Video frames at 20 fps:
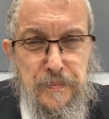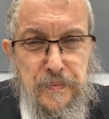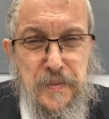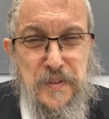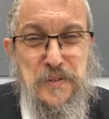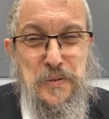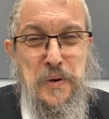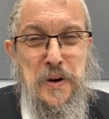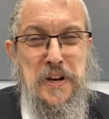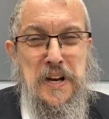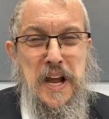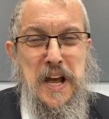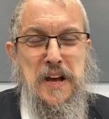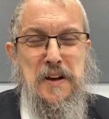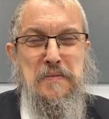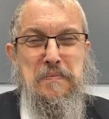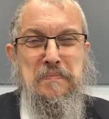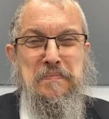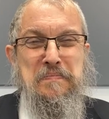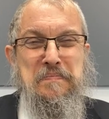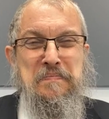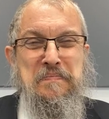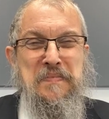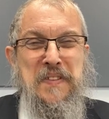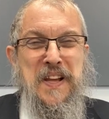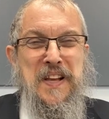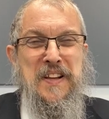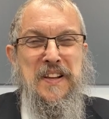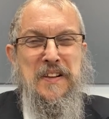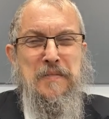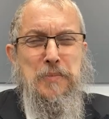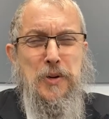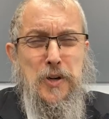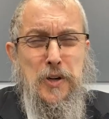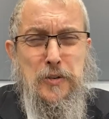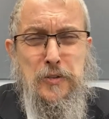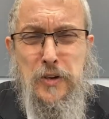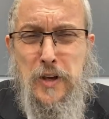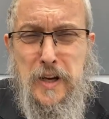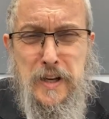It's right now. Put
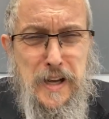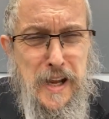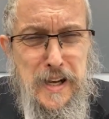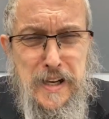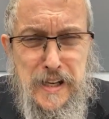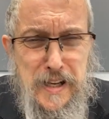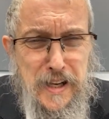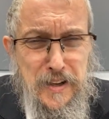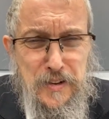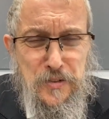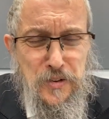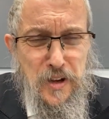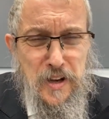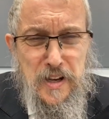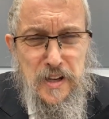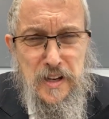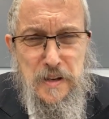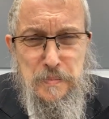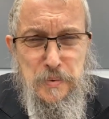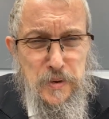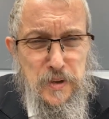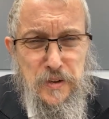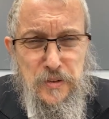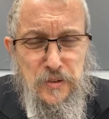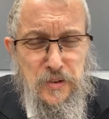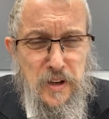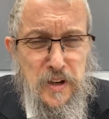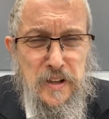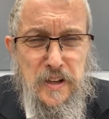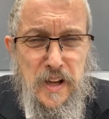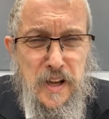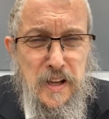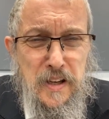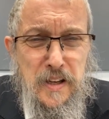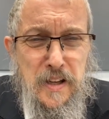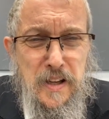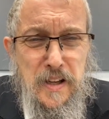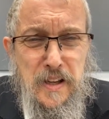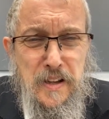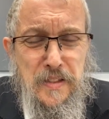aside any anxiety, put aside
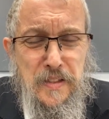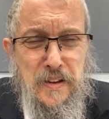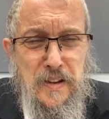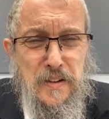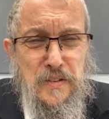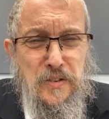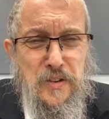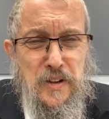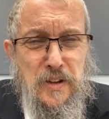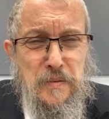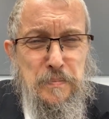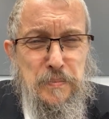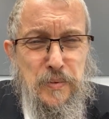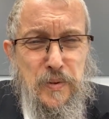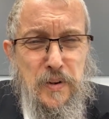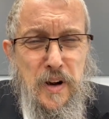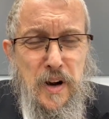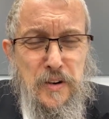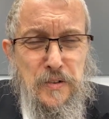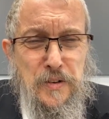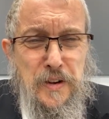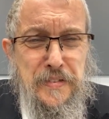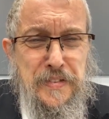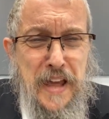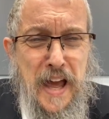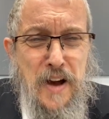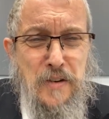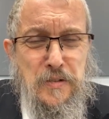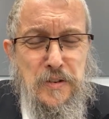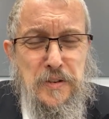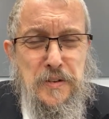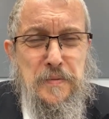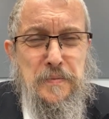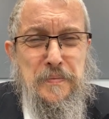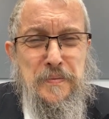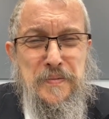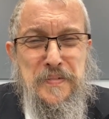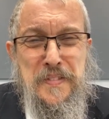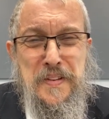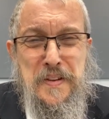any things that are, are a downer,
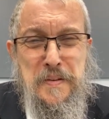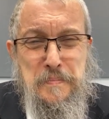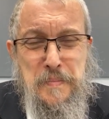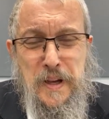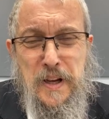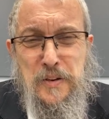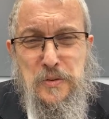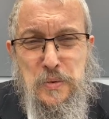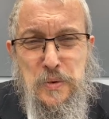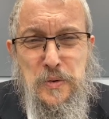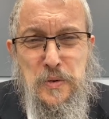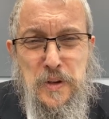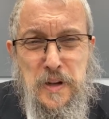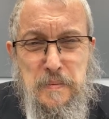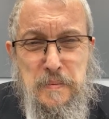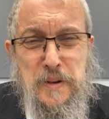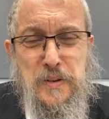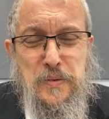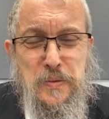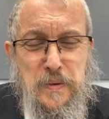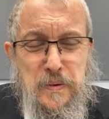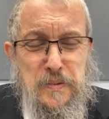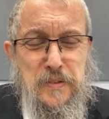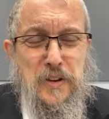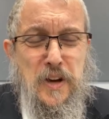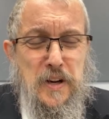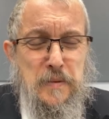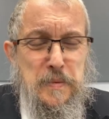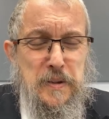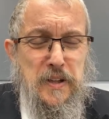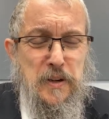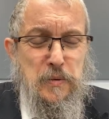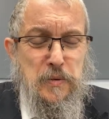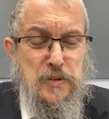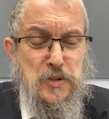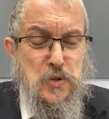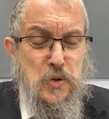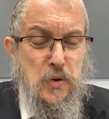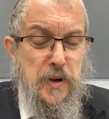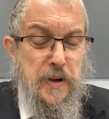because we're doing a mitzvah, it's got to be done
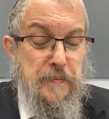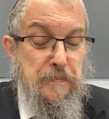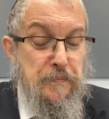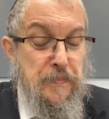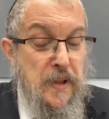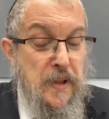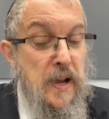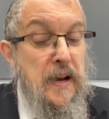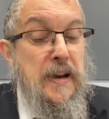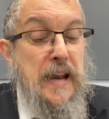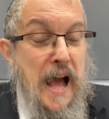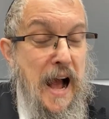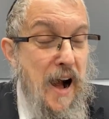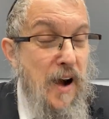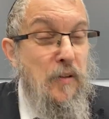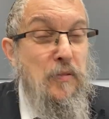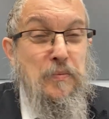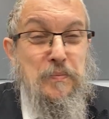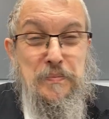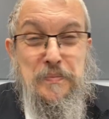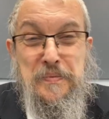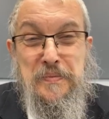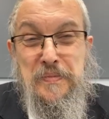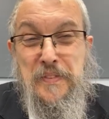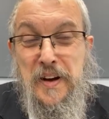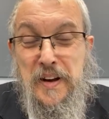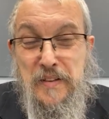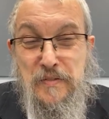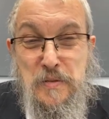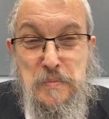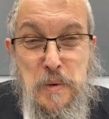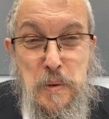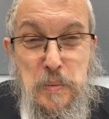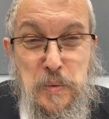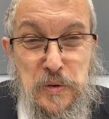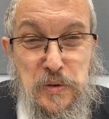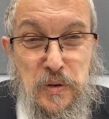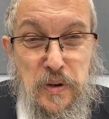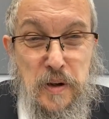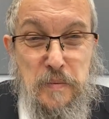with joy. Now, not every moment
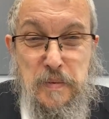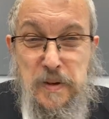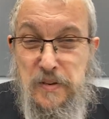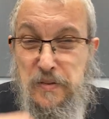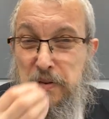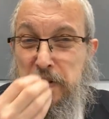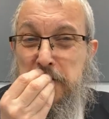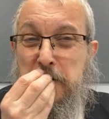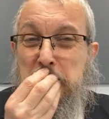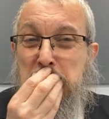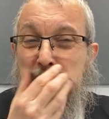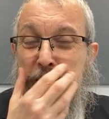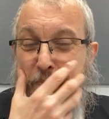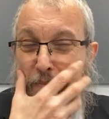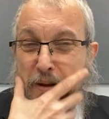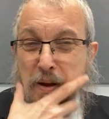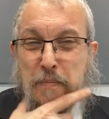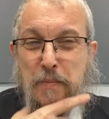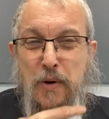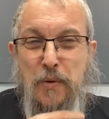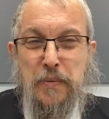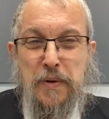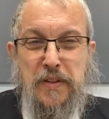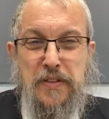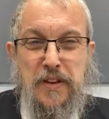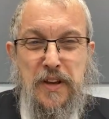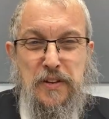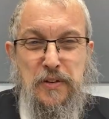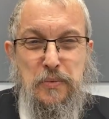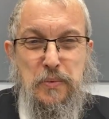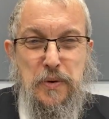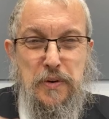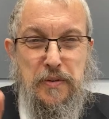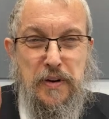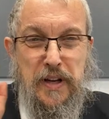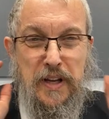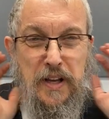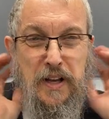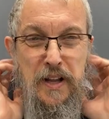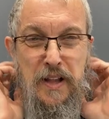we're doing a mitzvah, there might be a moment that we're
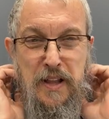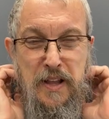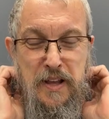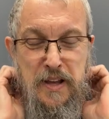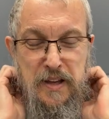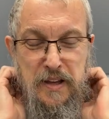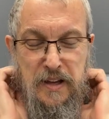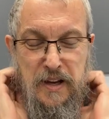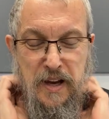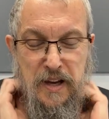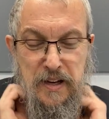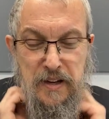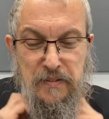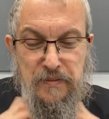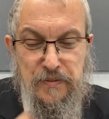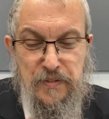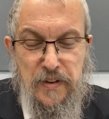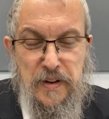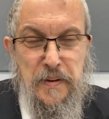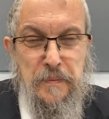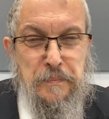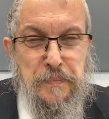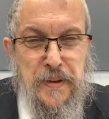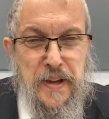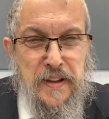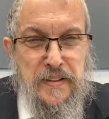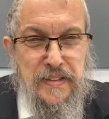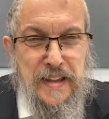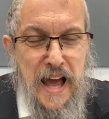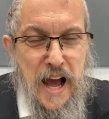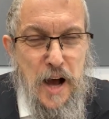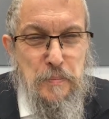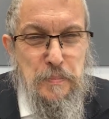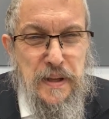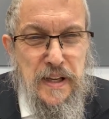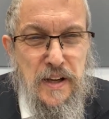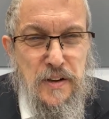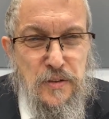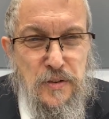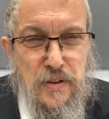in kind of um, down
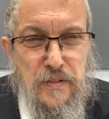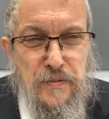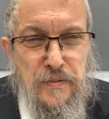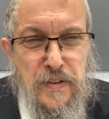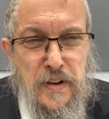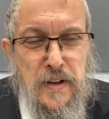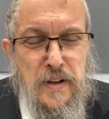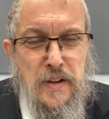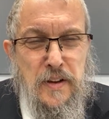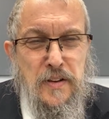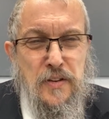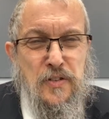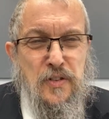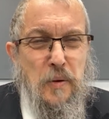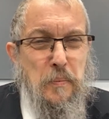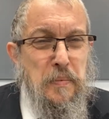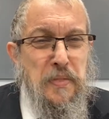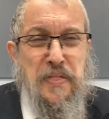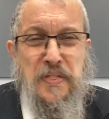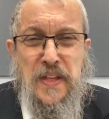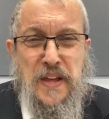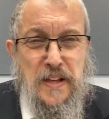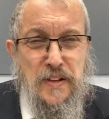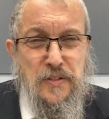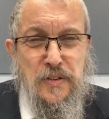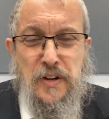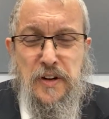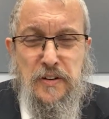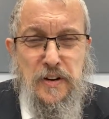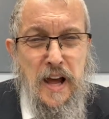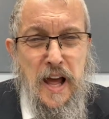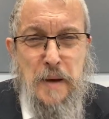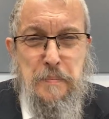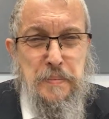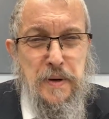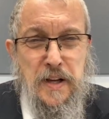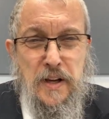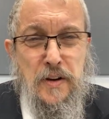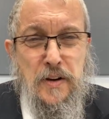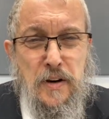because of some things that are
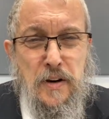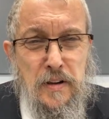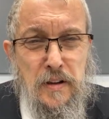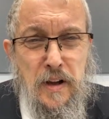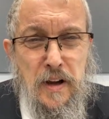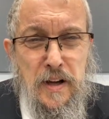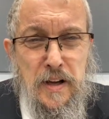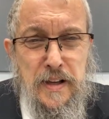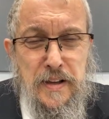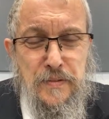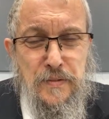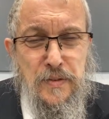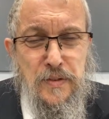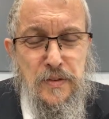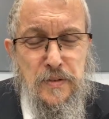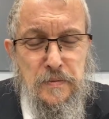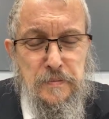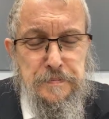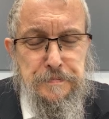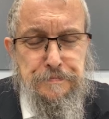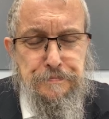happening in our lives.